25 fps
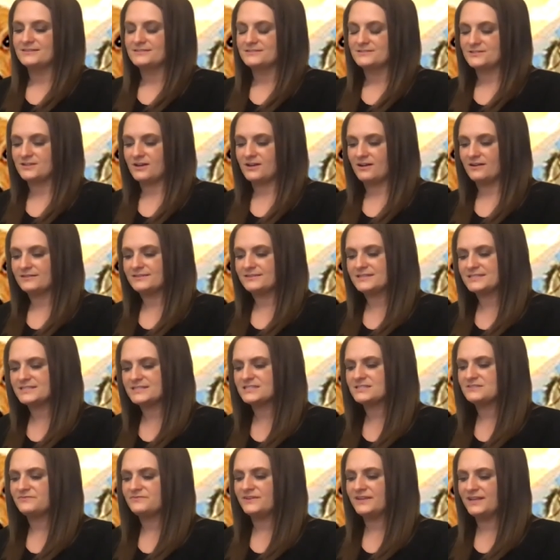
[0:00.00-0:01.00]
Dog, this
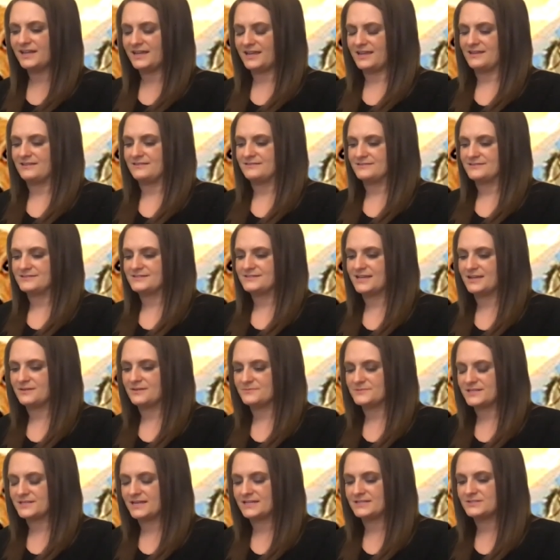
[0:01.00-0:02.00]
is Finnegan, Sam
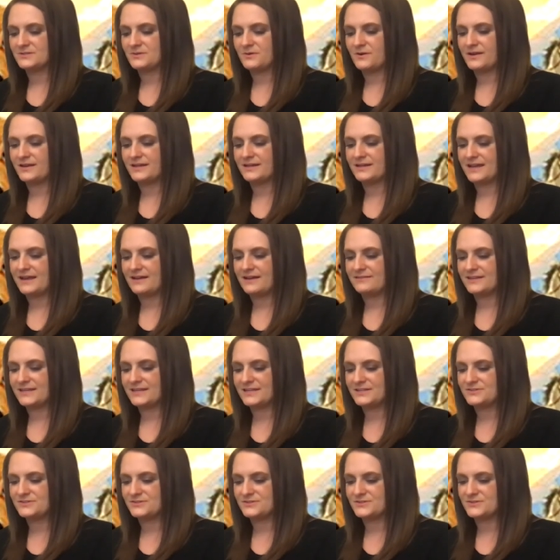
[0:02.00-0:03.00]
said, squatting down to
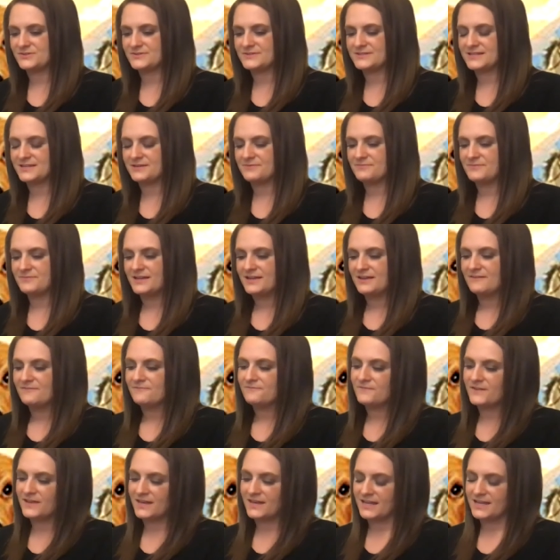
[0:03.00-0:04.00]
introduce them.
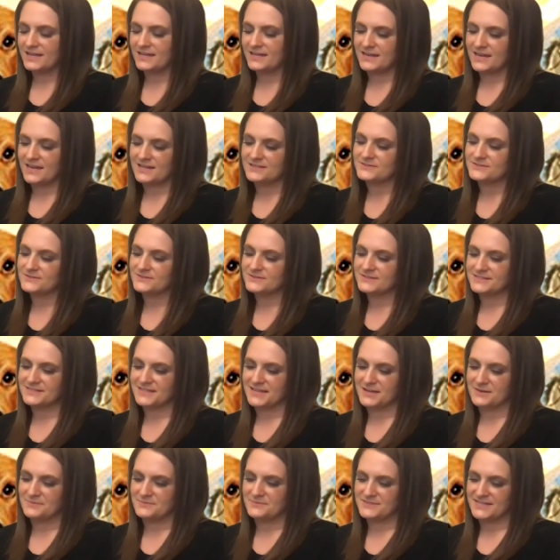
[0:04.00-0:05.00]
Finnegan nuzzled
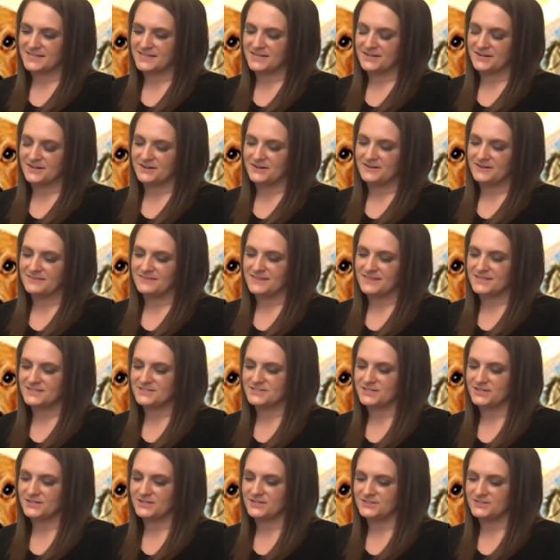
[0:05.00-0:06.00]
Sam's ear, then
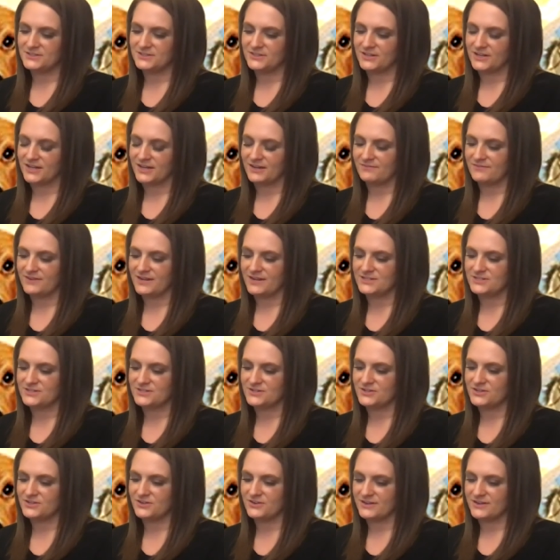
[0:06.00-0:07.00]
turned to look at Ranger
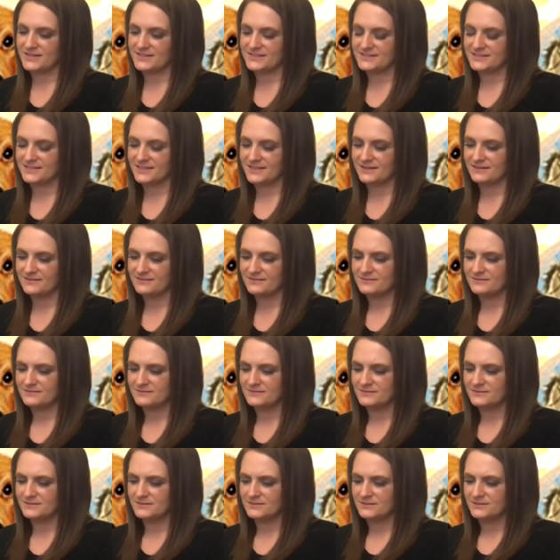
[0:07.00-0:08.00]
curiously.
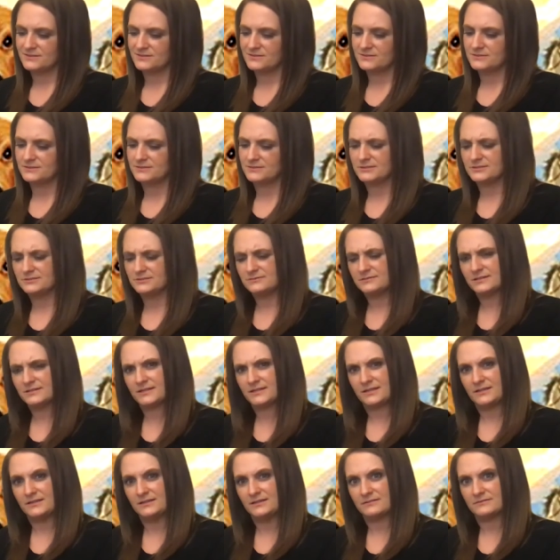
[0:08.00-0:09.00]
Who are
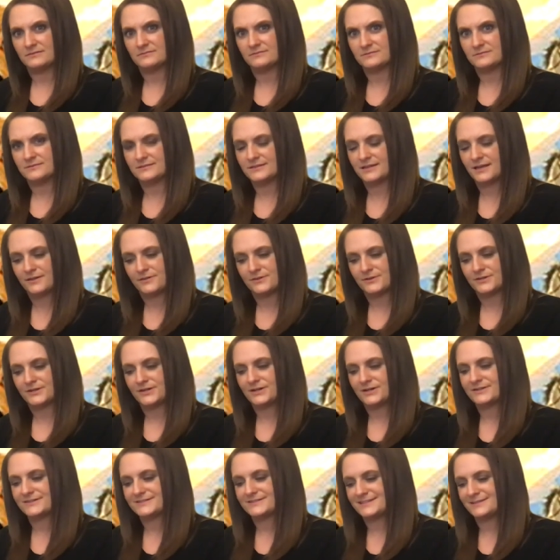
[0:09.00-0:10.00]
you? the other
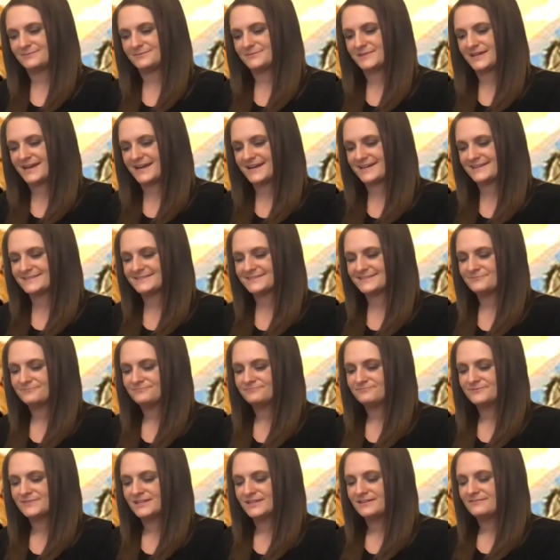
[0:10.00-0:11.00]
dog seemed to ask.
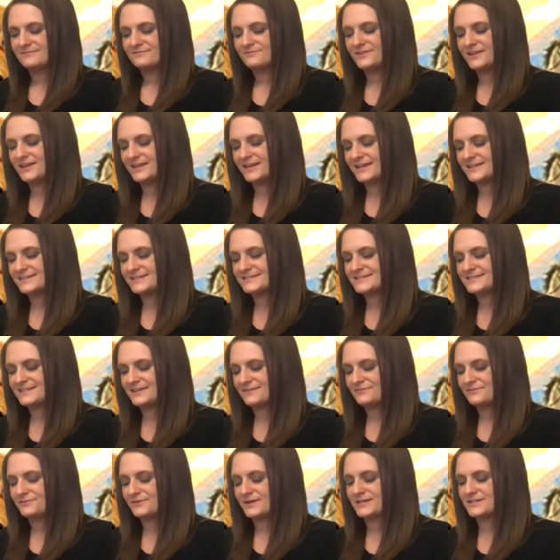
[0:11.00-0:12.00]
Finnegan
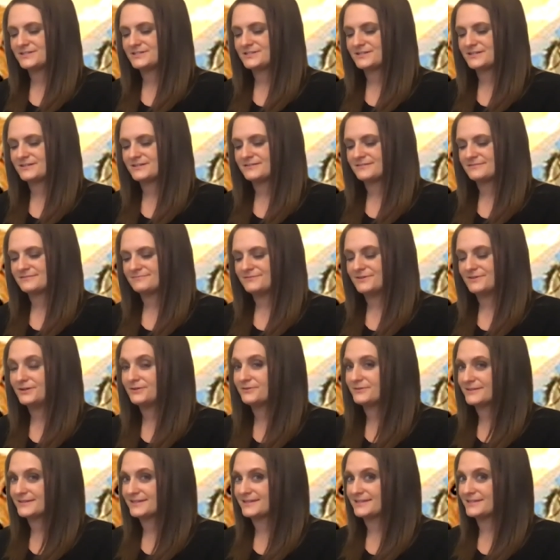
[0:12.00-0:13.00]
sniffed Ranger,
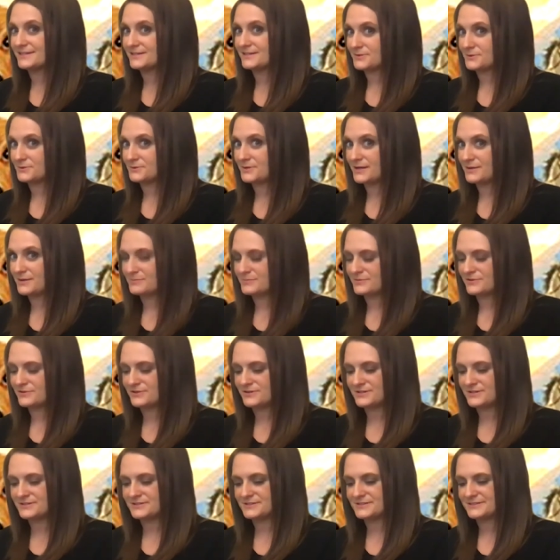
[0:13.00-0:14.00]
knowing he didn't quite
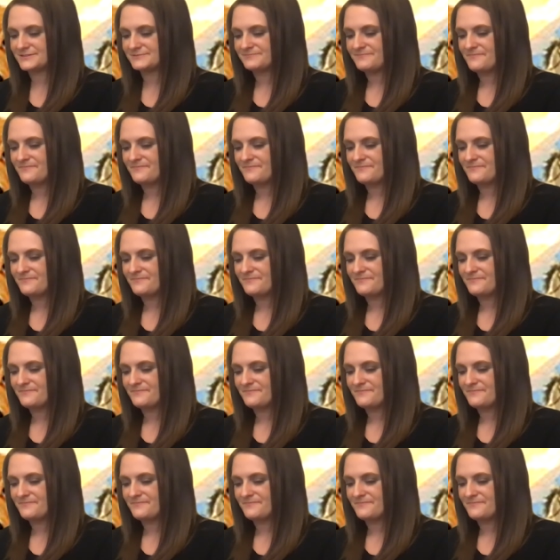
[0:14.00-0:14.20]
belong.